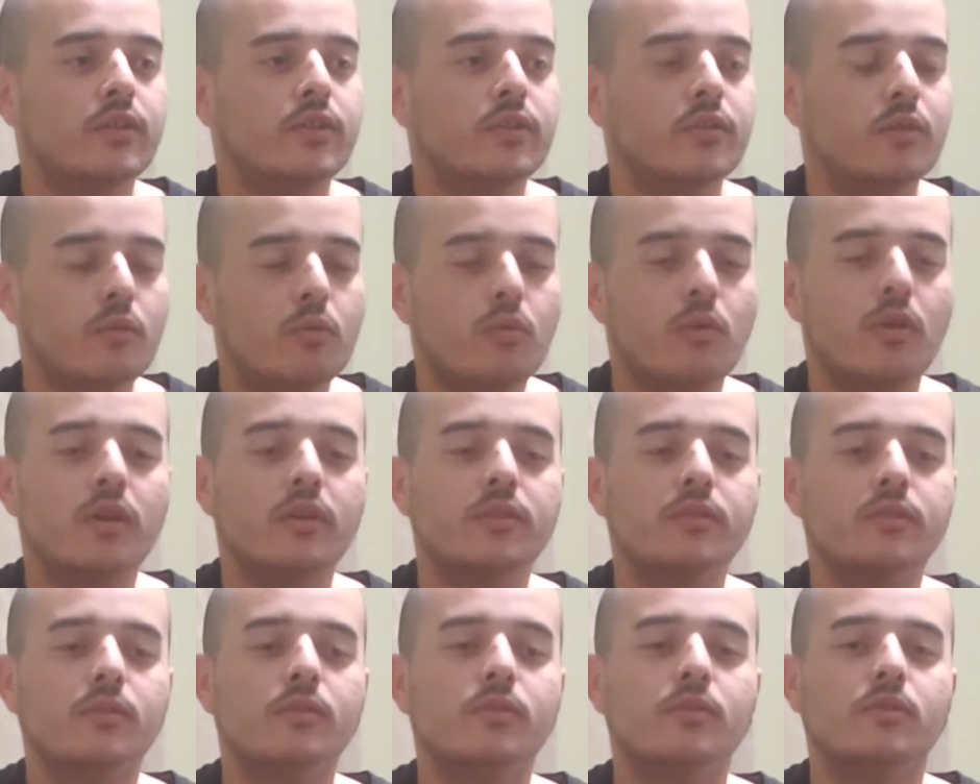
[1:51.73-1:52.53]
you
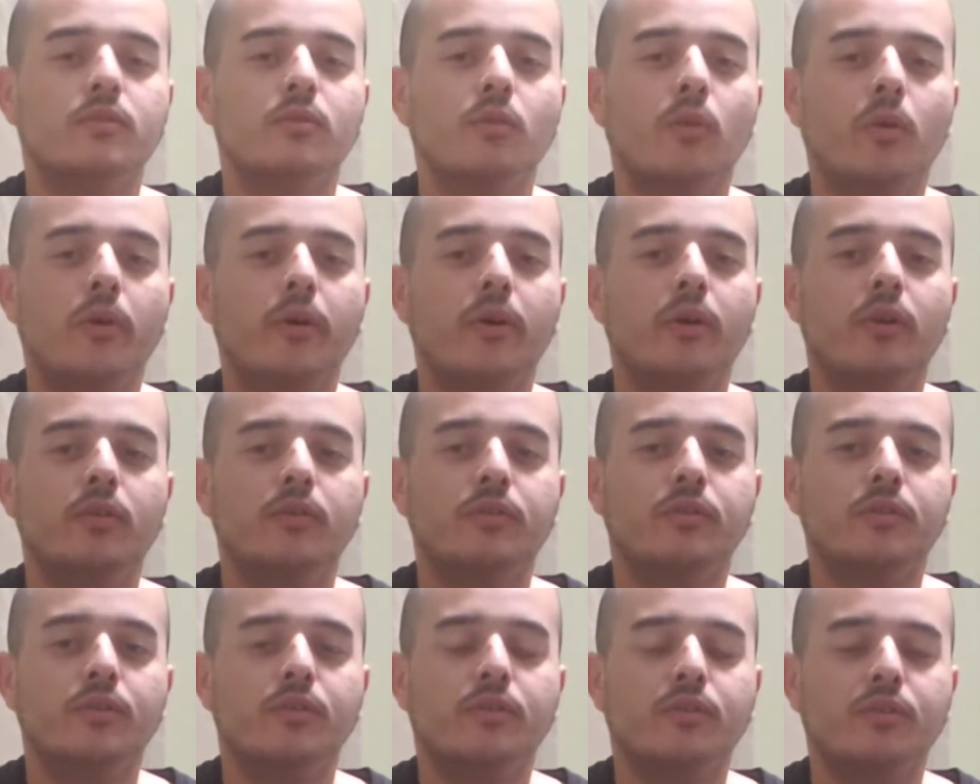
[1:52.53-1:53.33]
want those
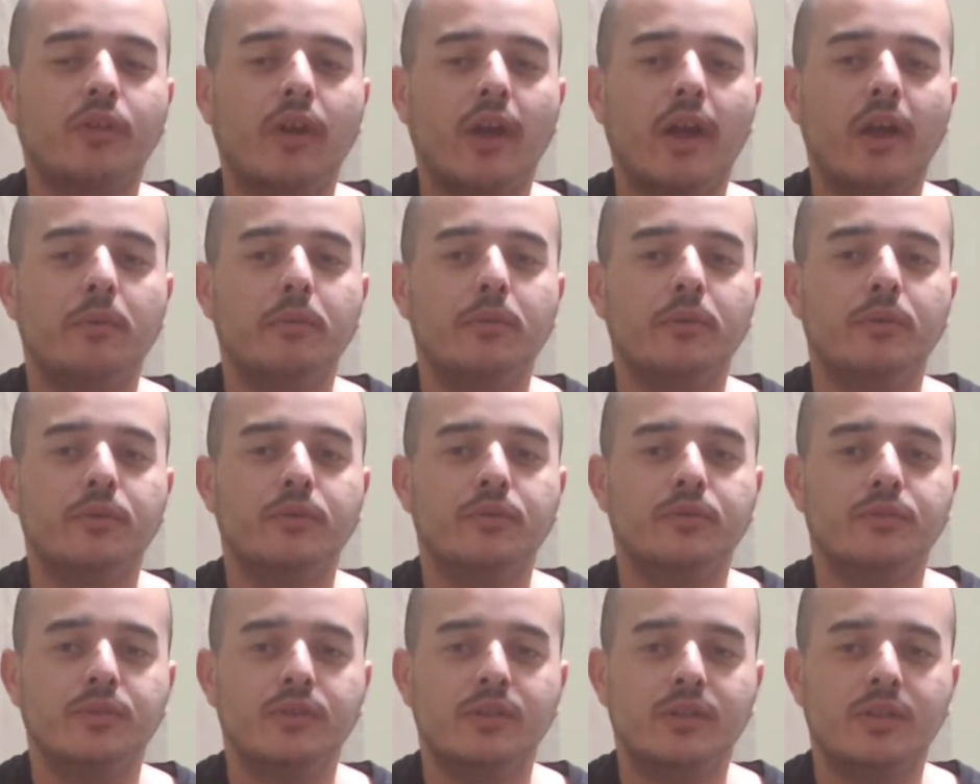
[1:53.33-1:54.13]
loyal
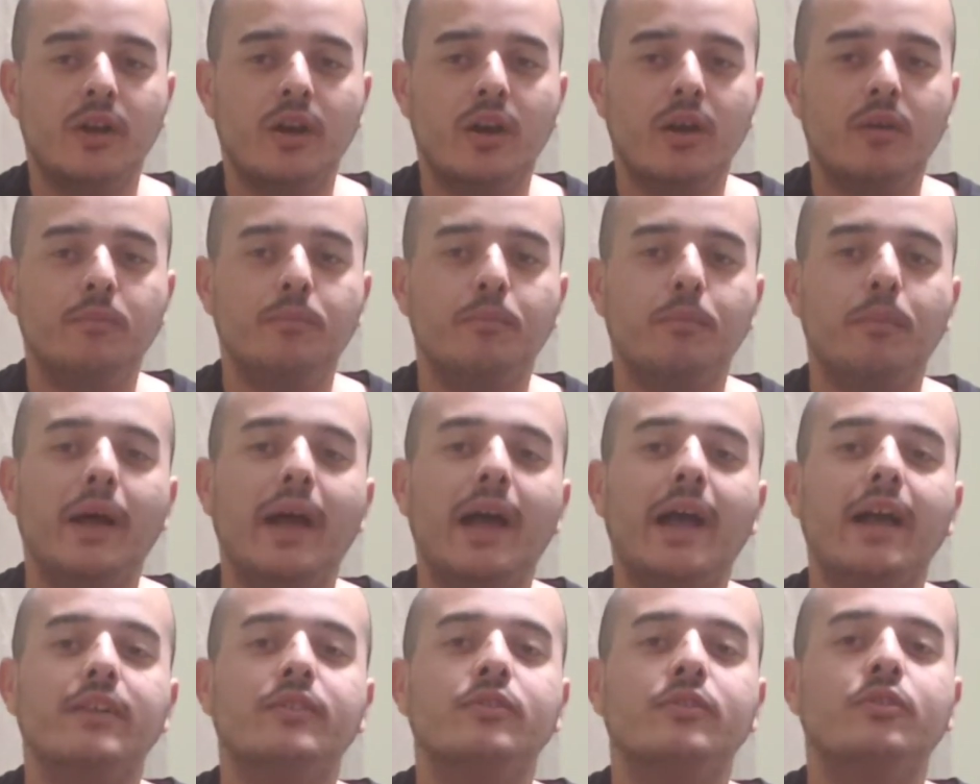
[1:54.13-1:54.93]
subscribers to come
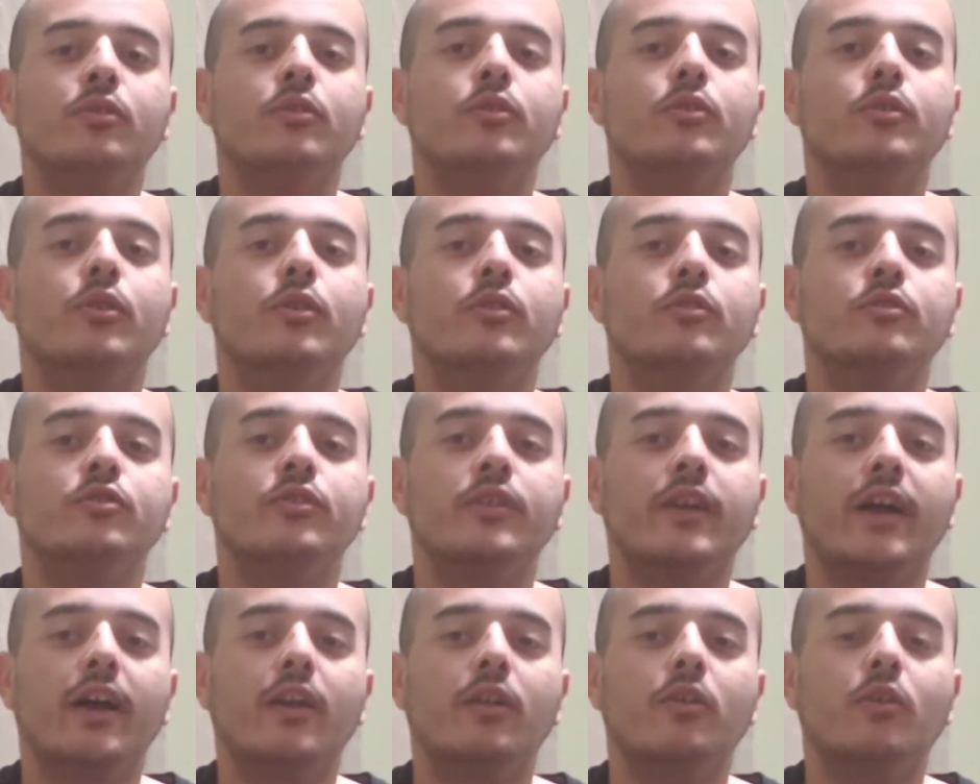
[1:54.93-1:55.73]
back to your
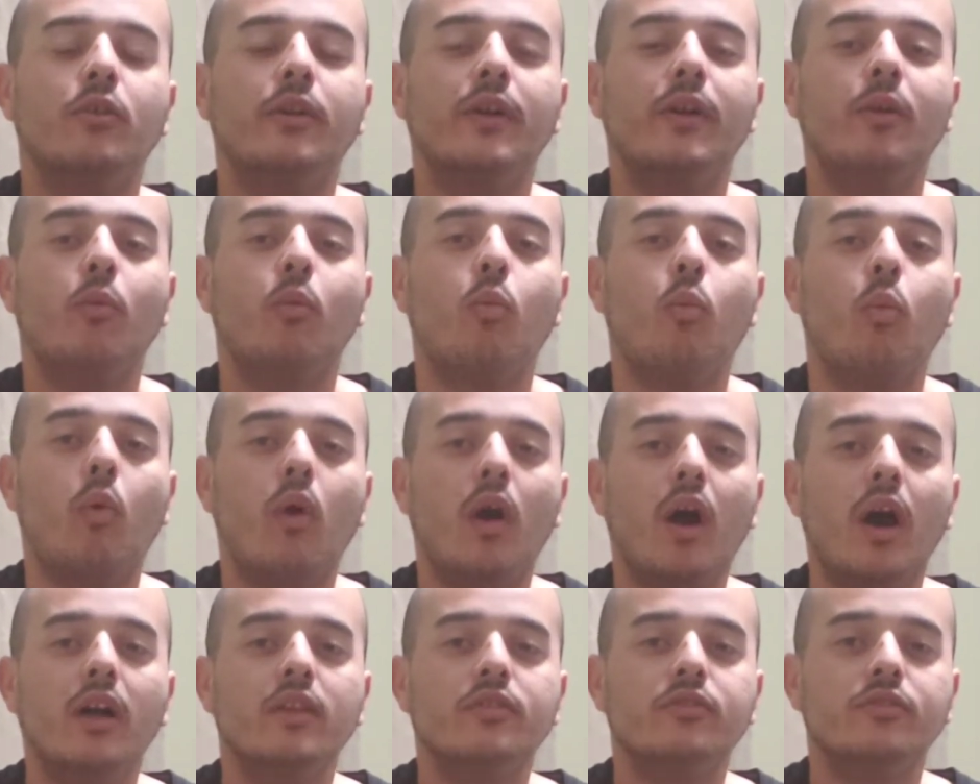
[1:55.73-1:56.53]
channel and
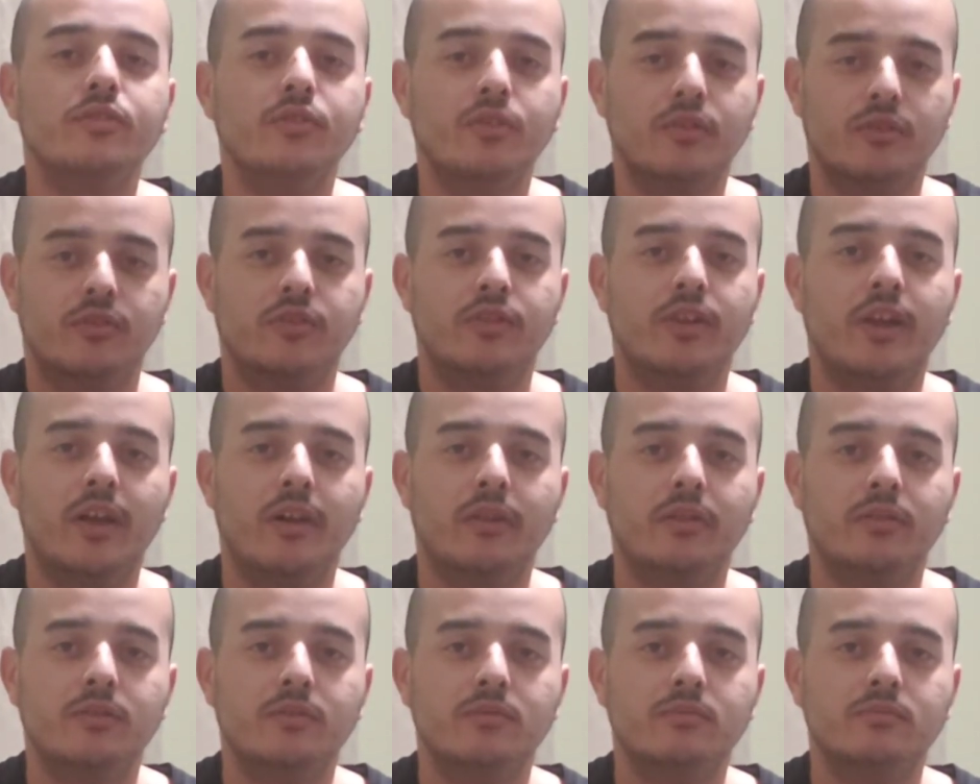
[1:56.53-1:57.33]
watch your
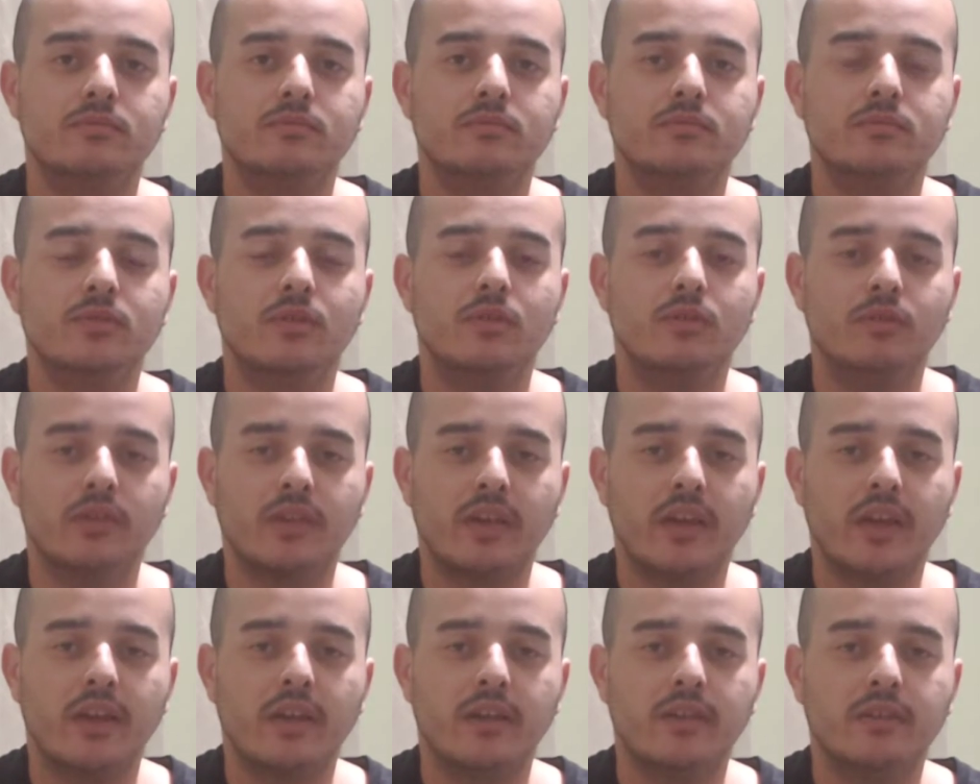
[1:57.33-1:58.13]
channel,
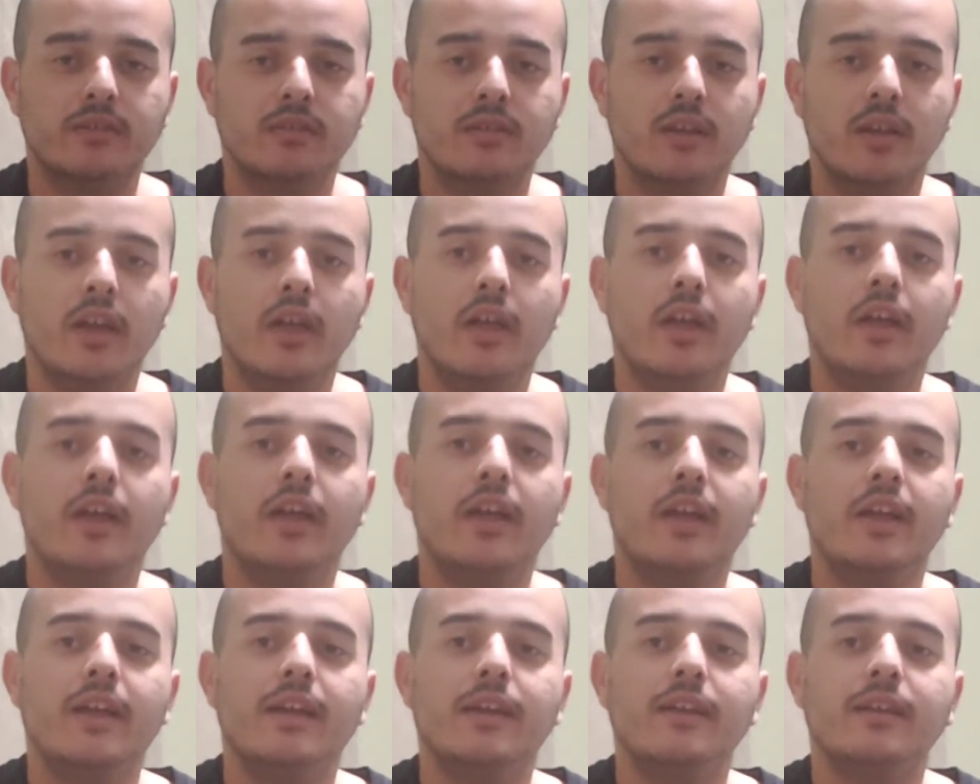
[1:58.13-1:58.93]
okay?
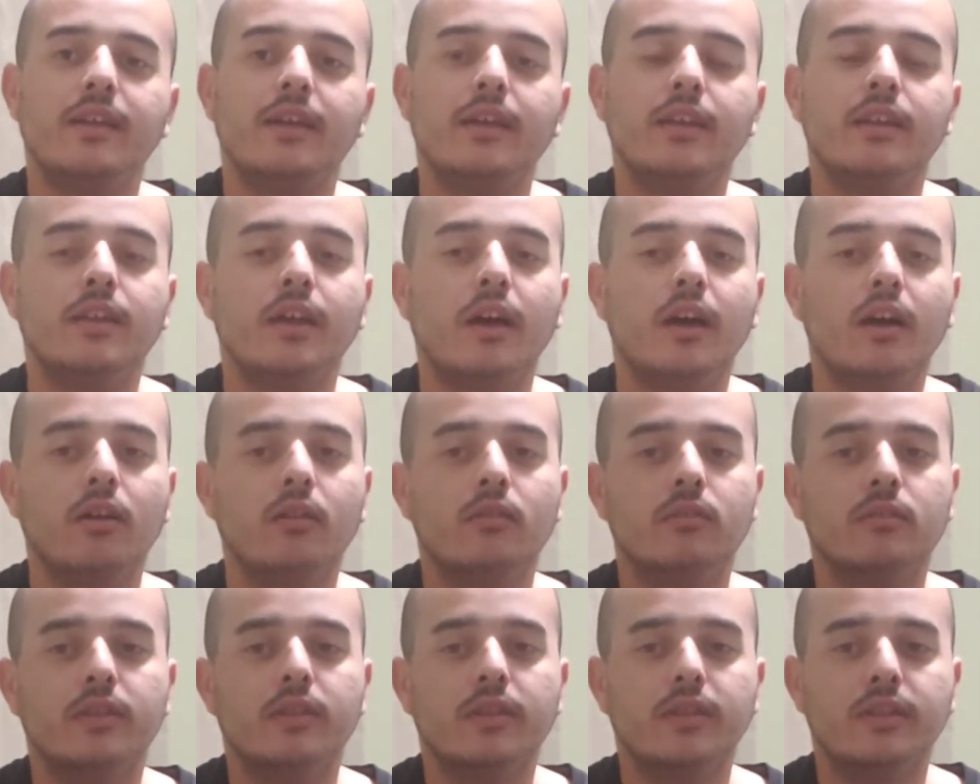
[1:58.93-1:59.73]
And not
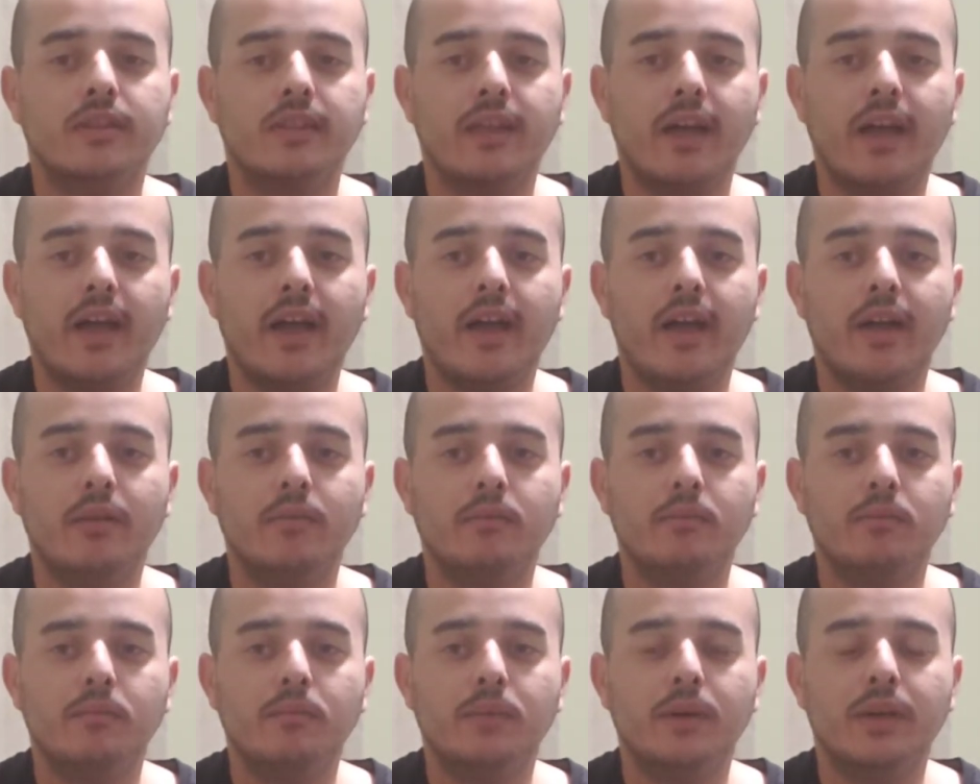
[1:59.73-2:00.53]
only
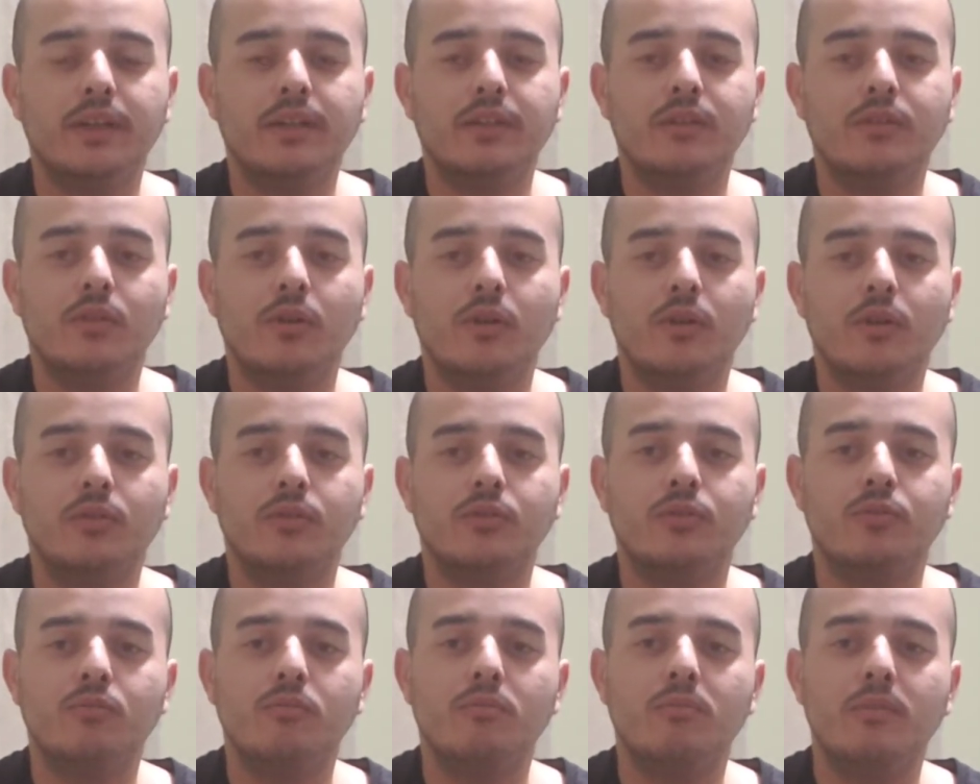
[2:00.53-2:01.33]
that, but in order
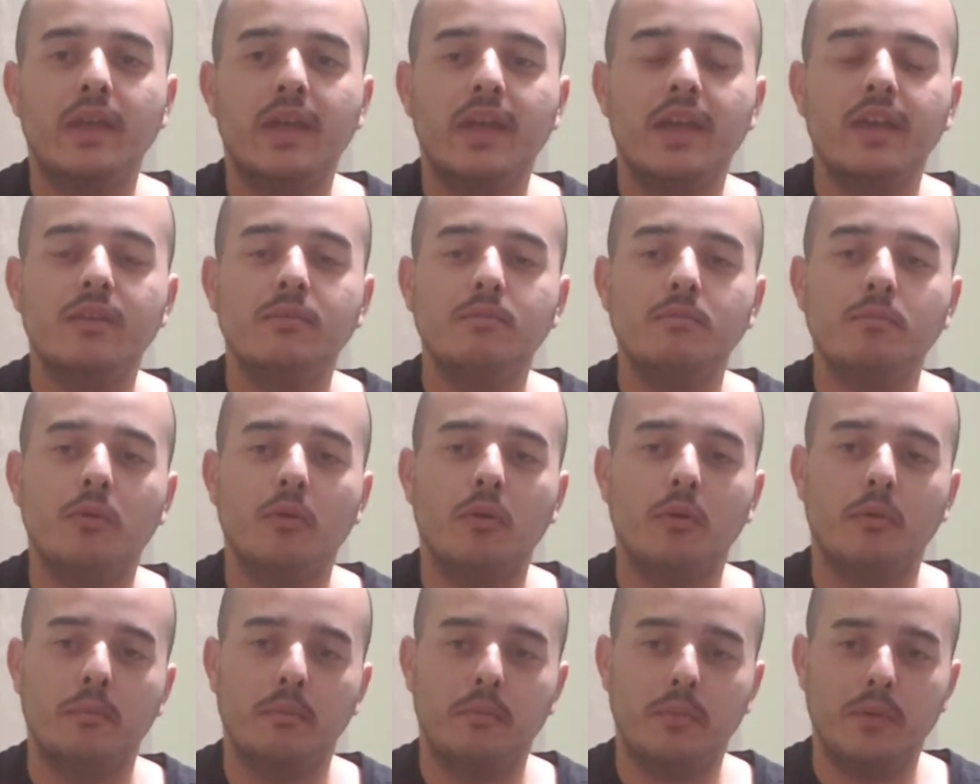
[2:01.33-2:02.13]
to make more